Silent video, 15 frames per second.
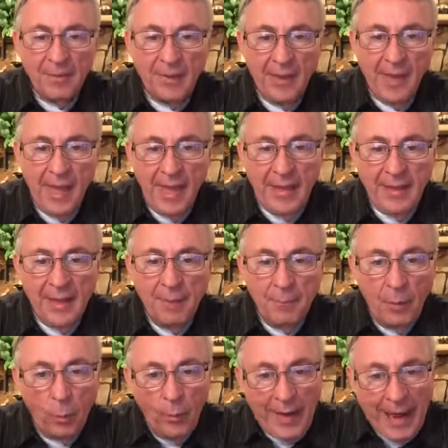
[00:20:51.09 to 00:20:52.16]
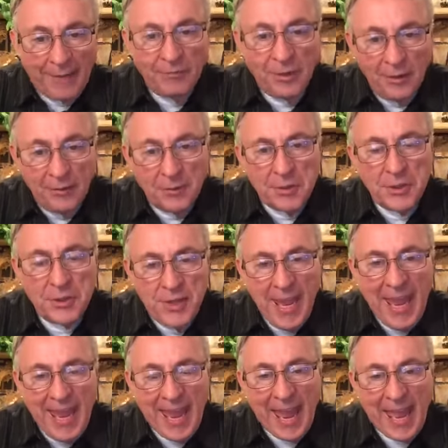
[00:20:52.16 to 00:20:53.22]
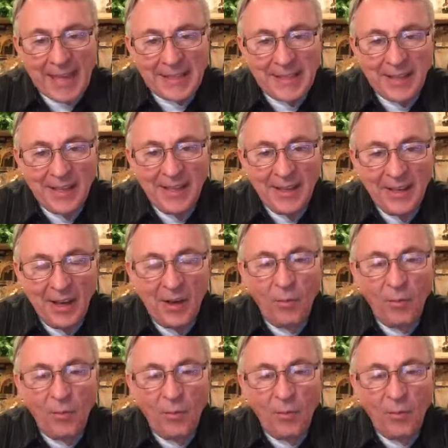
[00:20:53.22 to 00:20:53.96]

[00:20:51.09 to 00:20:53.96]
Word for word: Okay? But we have to understand uh,